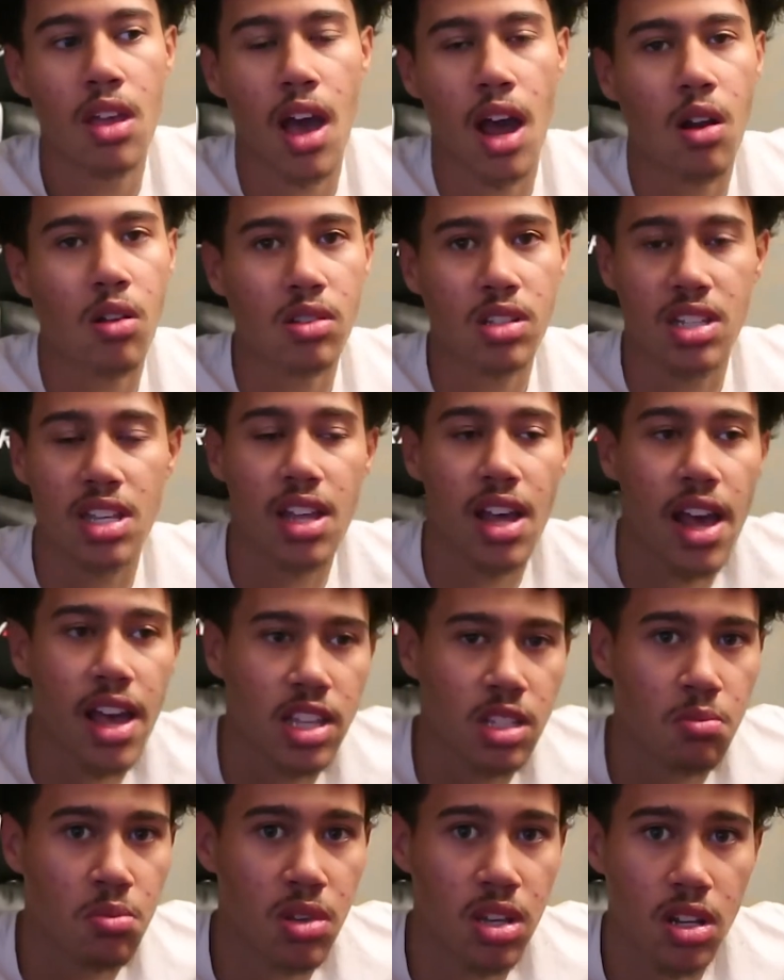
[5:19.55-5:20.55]
I don't see that
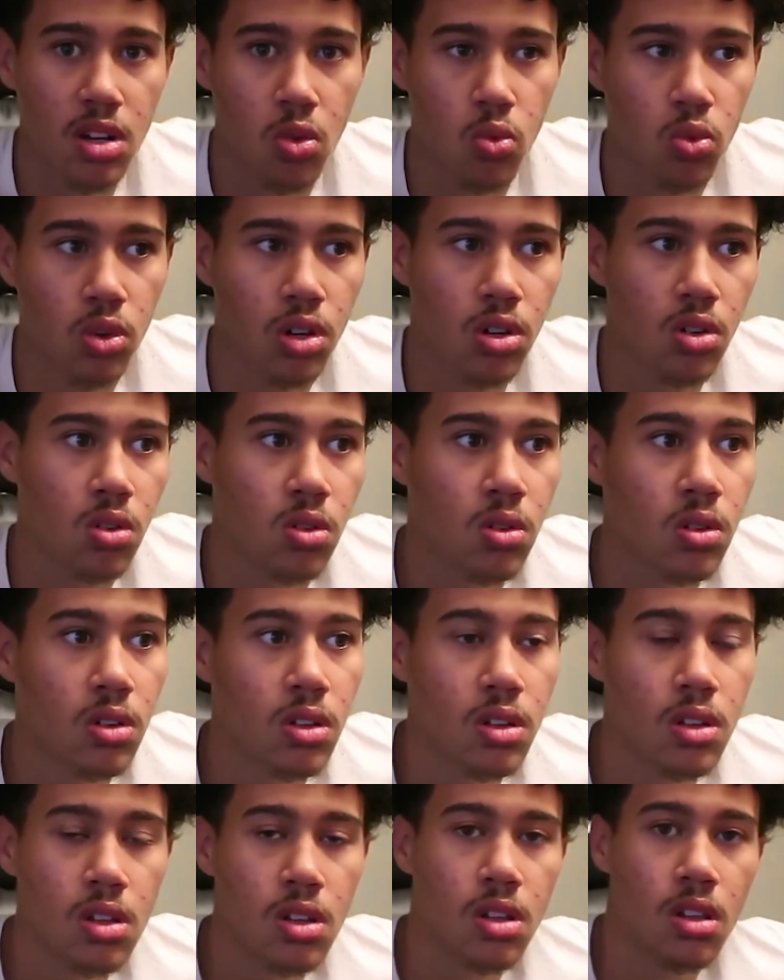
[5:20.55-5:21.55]
as being a real
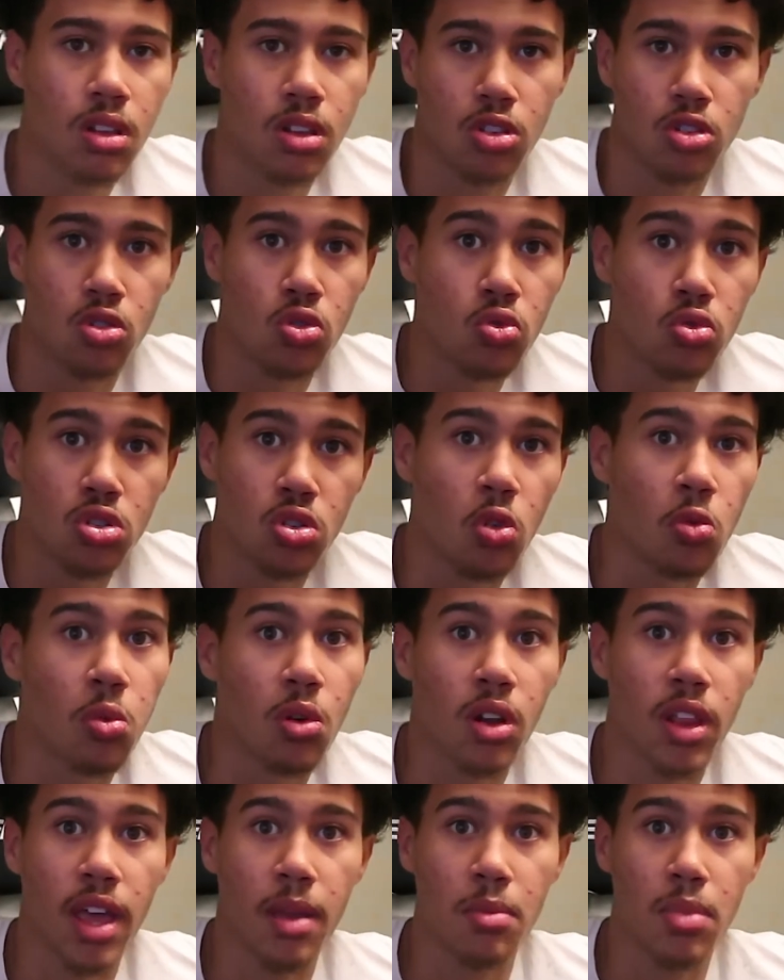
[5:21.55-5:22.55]

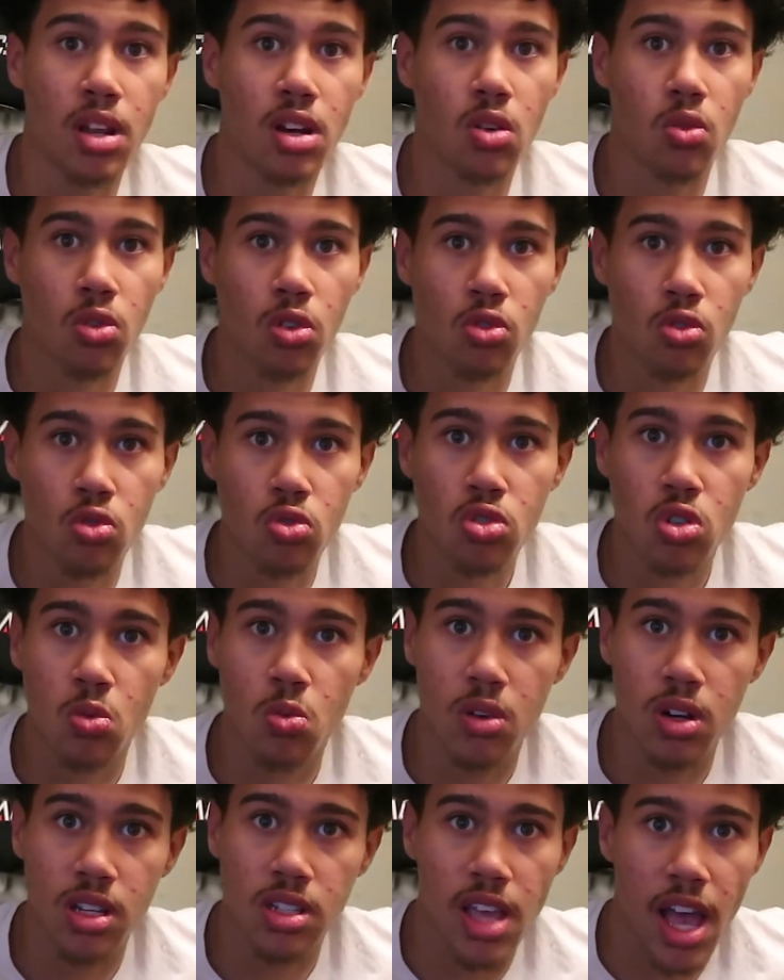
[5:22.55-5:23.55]
YouTuber. Like, being a real
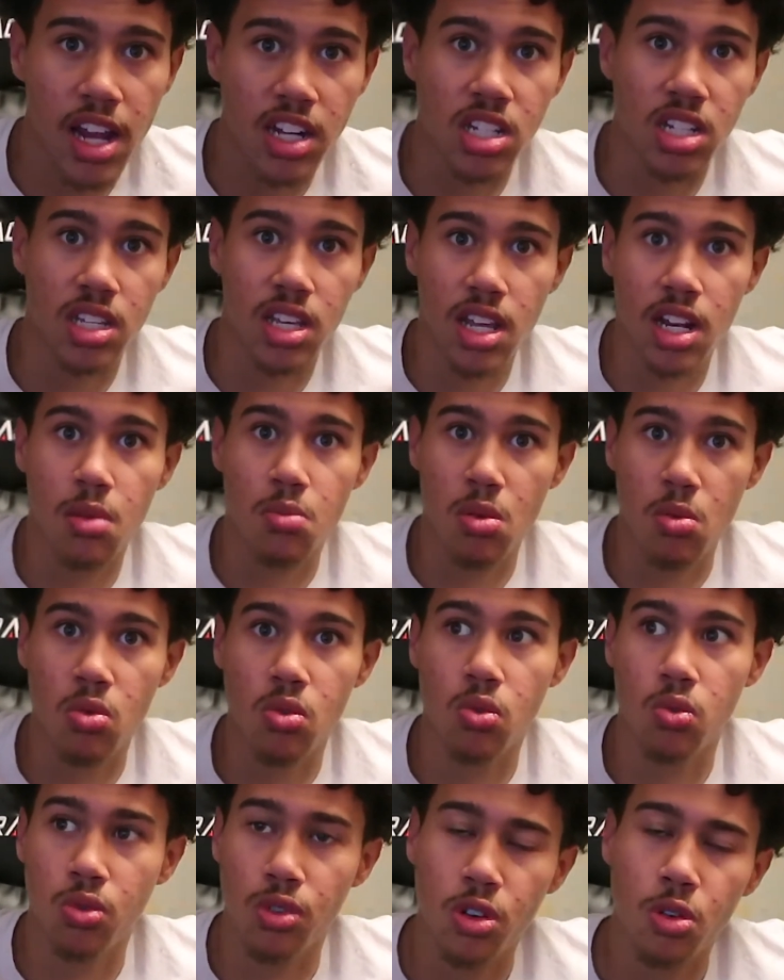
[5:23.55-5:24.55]
YouTuber is actually getting people
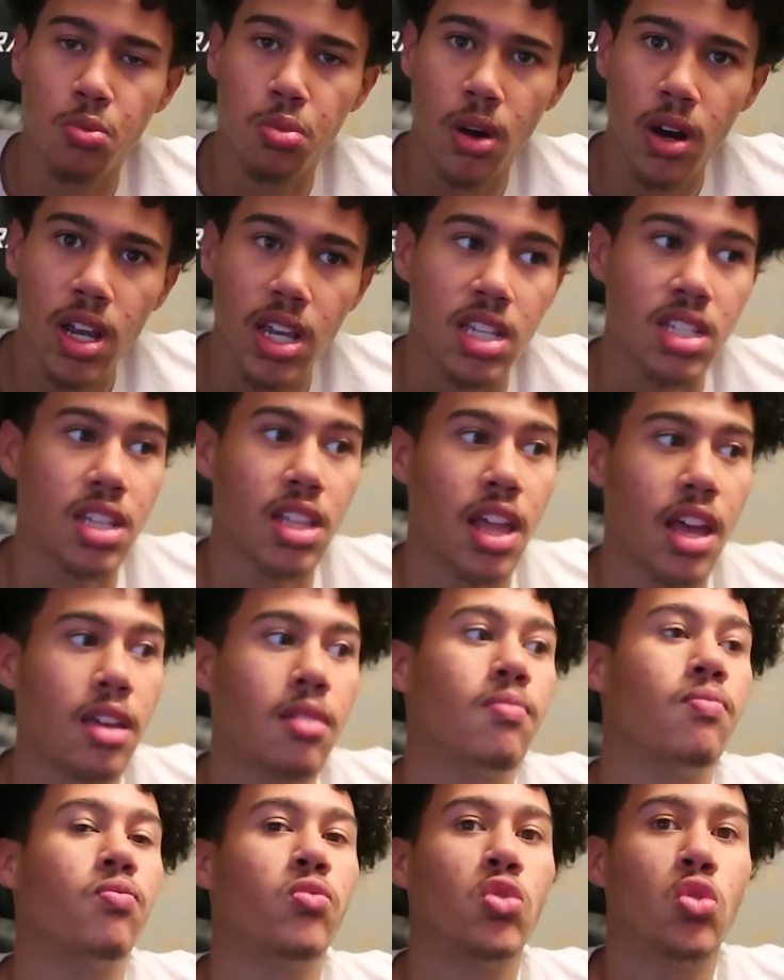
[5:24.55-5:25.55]
with real pranks and
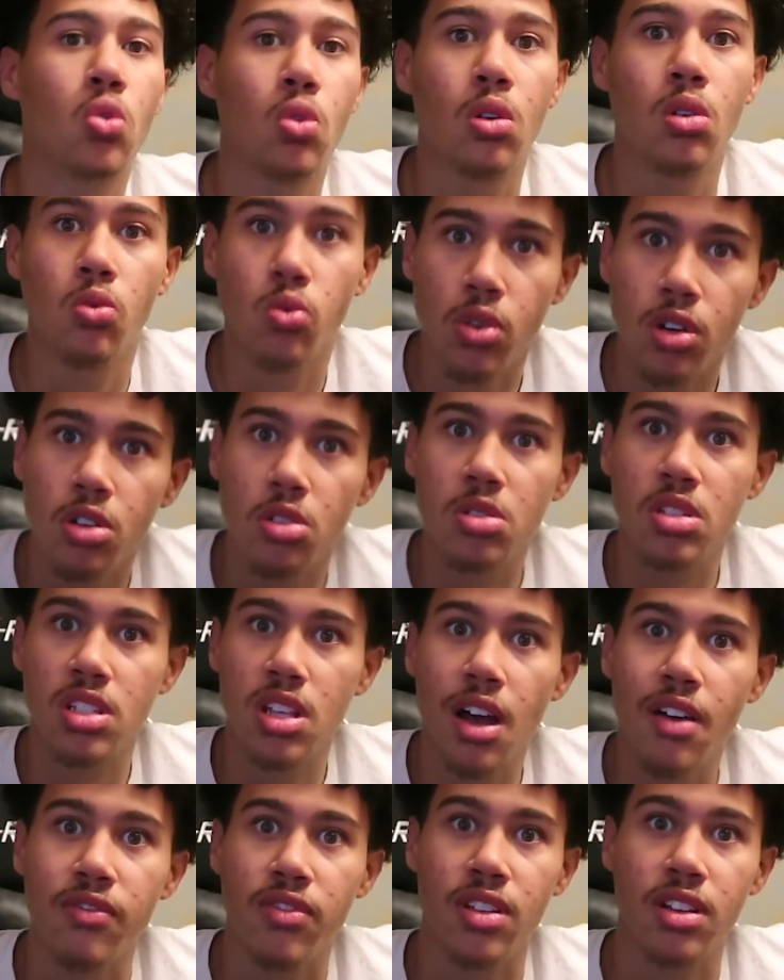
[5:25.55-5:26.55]
like doing real
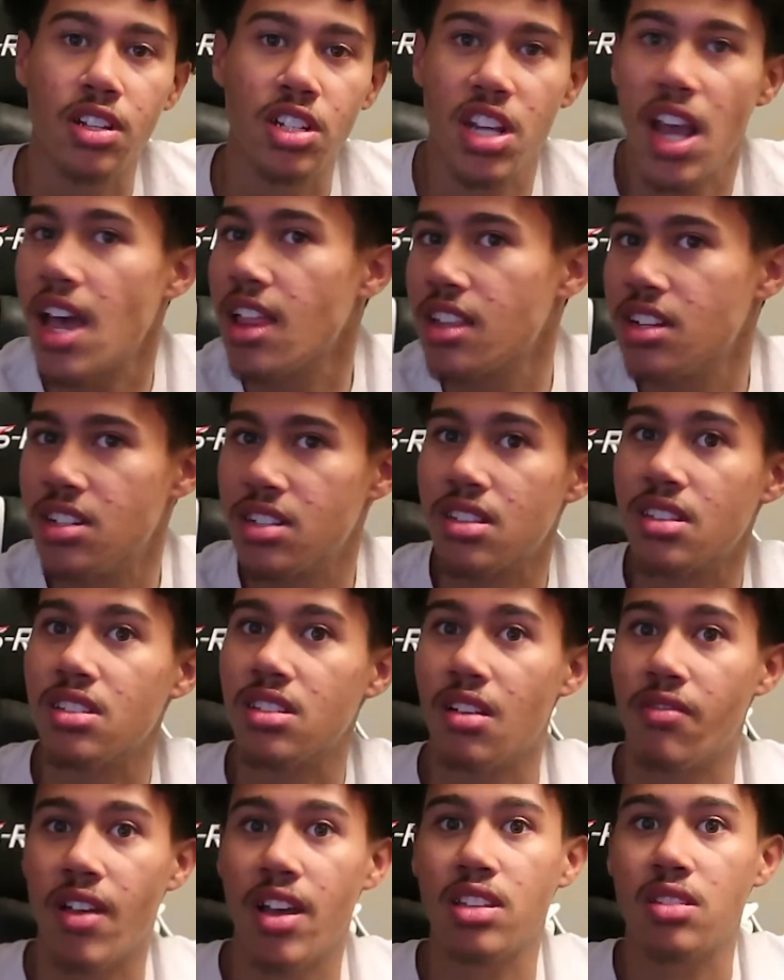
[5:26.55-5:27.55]
stuff and challenges and
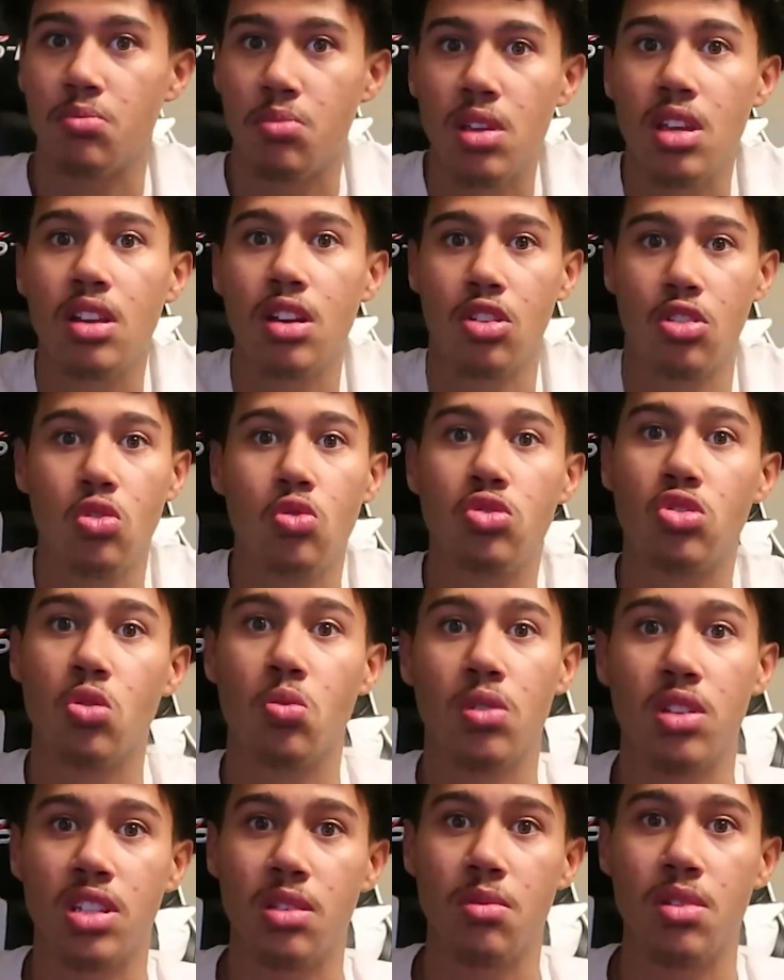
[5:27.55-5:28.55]
stuff. That's being a
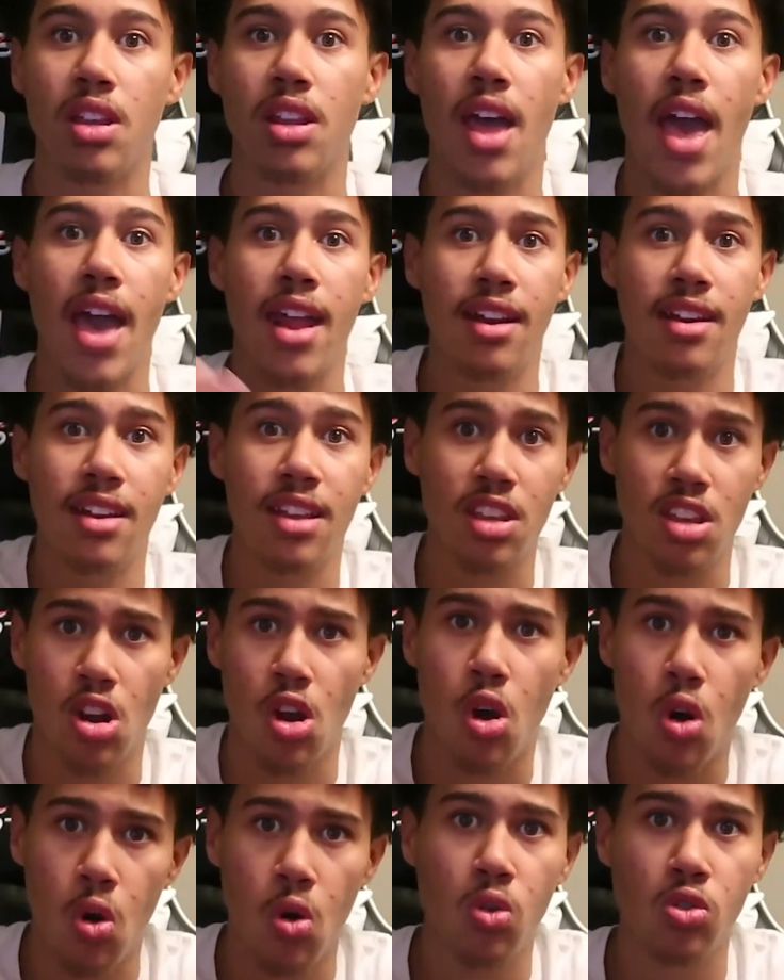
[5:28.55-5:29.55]
YouTuber to me, and editing
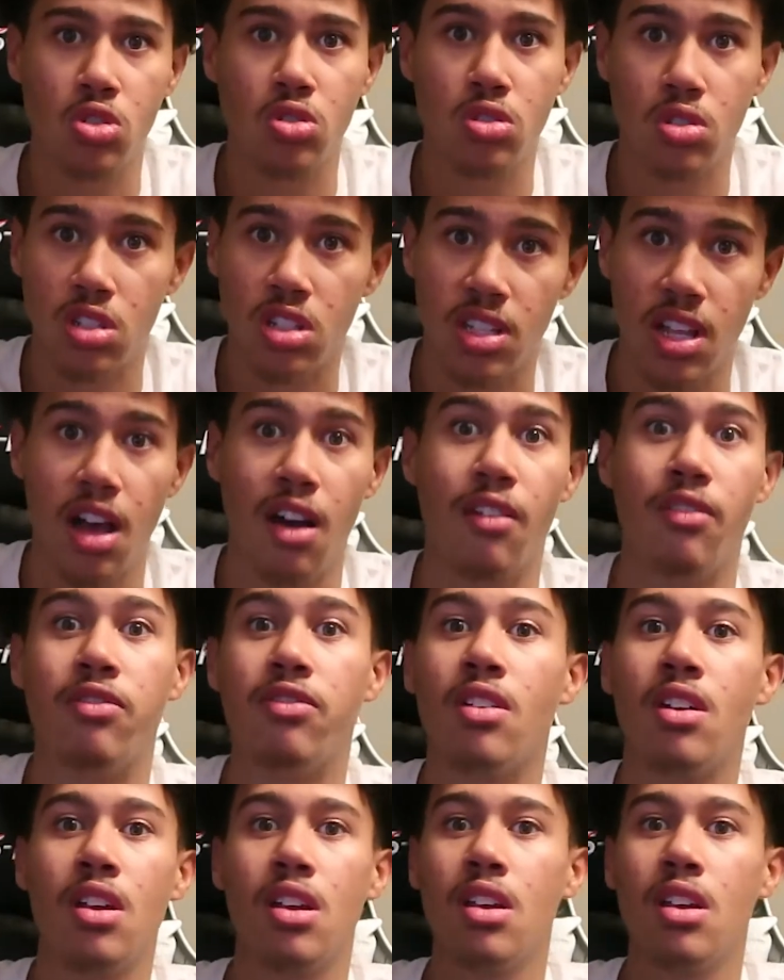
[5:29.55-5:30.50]
your own stuff.